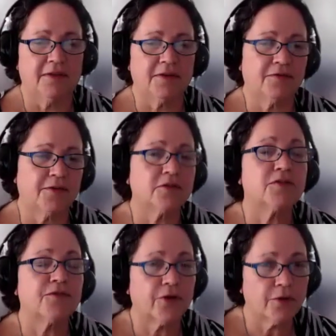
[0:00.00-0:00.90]
the first
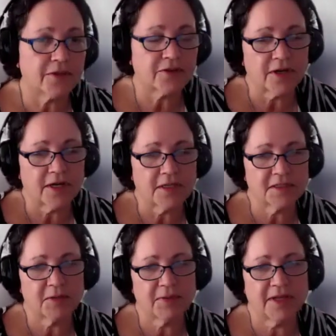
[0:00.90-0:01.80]
4 withdrawals
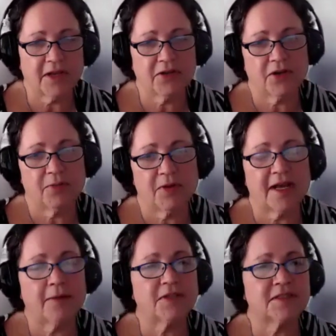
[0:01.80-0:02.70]
in a plan year may
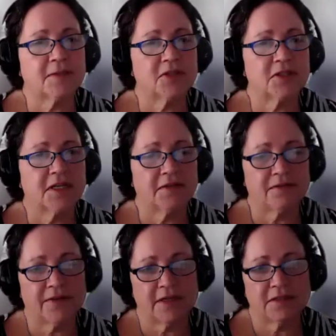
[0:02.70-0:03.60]
not be subject to any
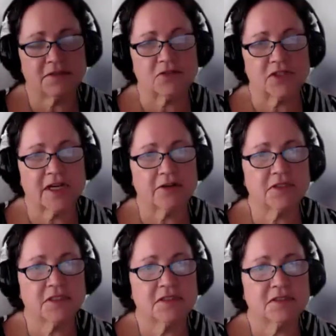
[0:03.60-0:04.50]
fees or
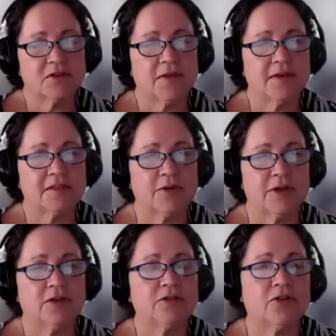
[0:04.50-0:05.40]
charges. And so I think
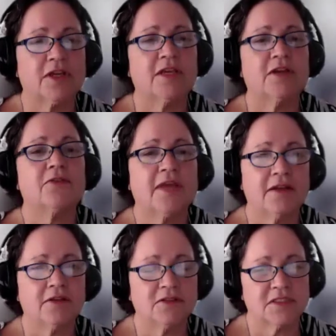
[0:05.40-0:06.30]
when you sort of hear
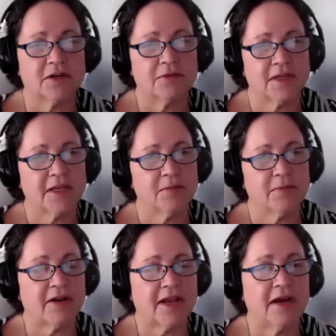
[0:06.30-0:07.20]
that, you start thinking
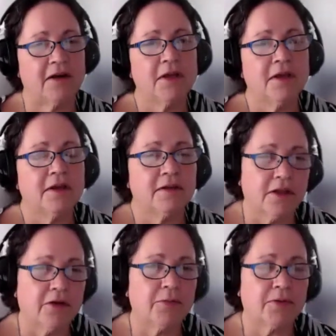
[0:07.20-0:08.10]
about how
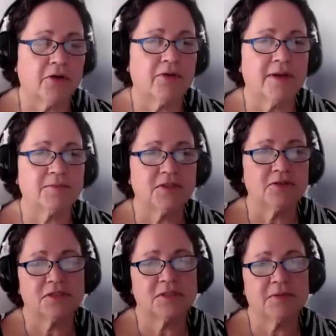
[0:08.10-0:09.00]
loan programs
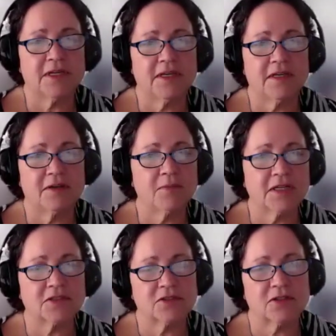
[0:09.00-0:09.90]
used to be
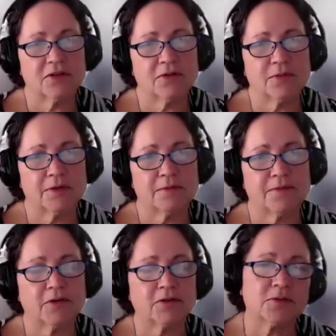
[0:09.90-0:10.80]
administered, where
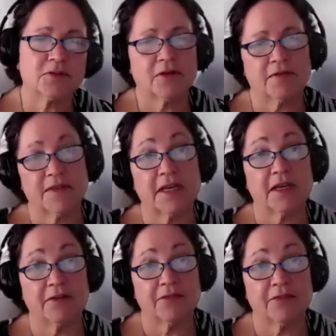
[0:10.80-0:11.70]
folks were sort of
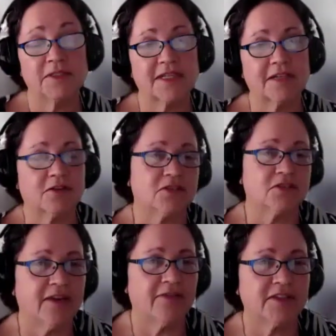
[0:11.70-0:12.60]
thinking of them as like their
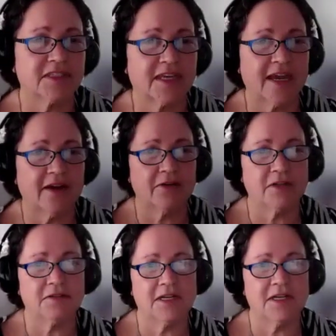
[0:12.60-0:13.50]
savings account,
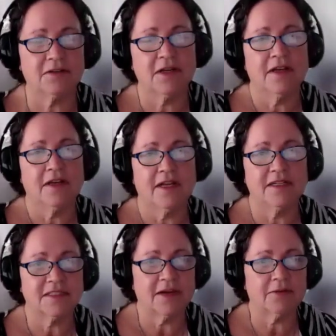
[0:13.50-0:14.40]
and
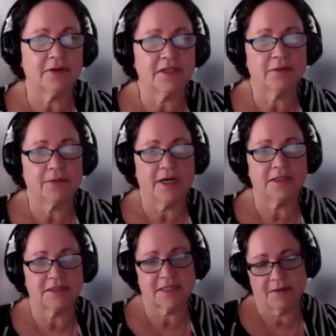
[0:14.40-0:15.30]
is that really
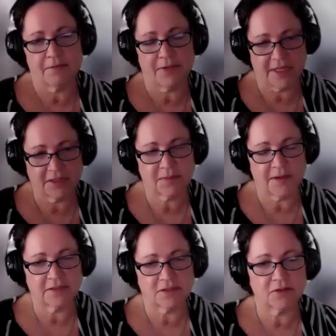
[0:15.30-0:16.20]
what plan
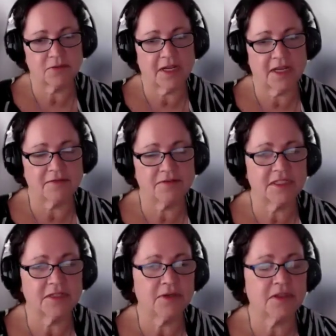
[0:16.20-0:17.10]
sponsors want to
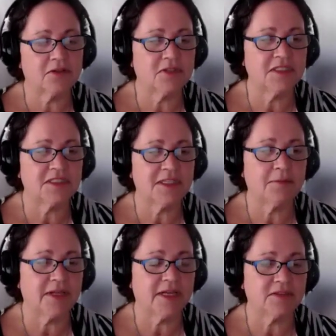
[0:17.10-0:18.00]
see with their DC
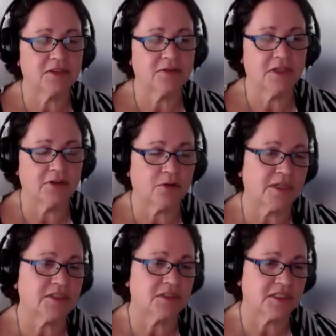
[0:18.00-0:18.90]
plans? So the
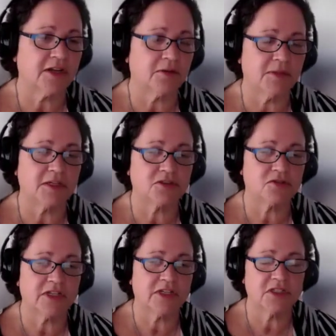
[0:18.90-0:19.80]
questions on
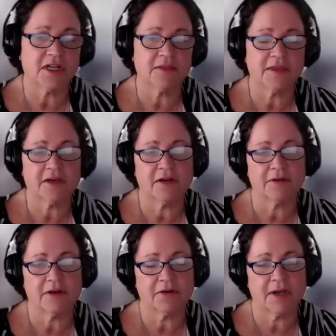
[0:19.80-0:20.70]
administration, I think,
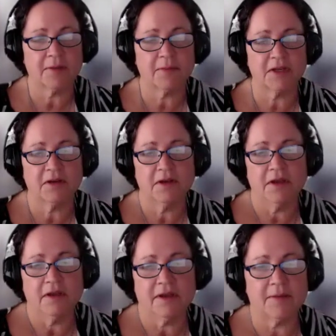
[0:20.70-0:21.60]
are coming
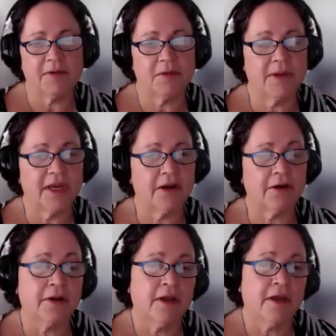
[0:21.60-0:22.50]
to
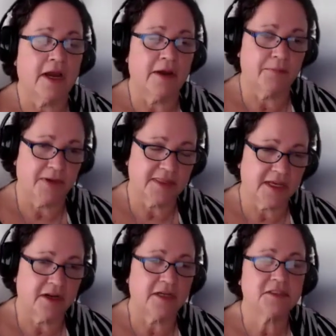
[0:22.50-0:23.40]
bear. But
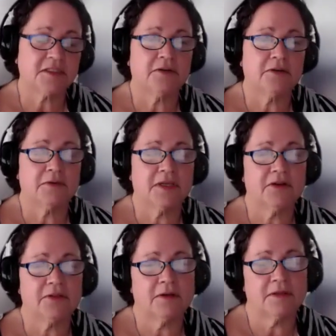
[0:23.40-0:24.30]
then also,
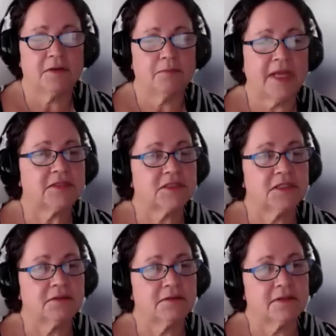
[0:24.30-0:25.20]
the
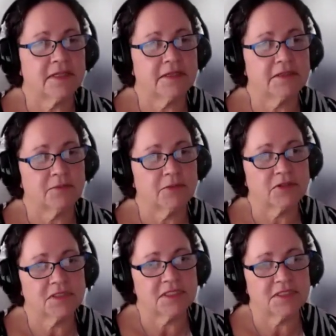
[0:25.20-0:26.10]
pension-linked
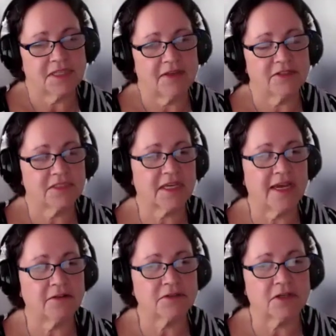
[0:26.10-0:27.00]
emergency savings
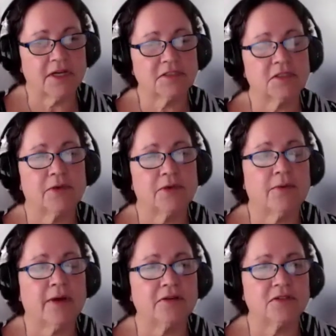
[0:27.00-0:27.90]
accounts are also
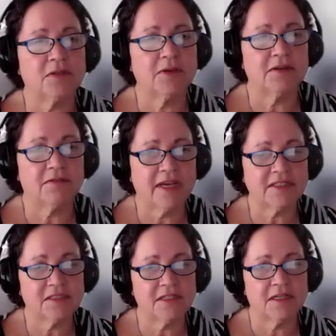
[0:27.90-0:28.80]
required to be
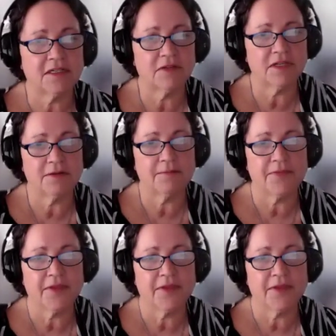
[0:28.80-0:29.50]
invested in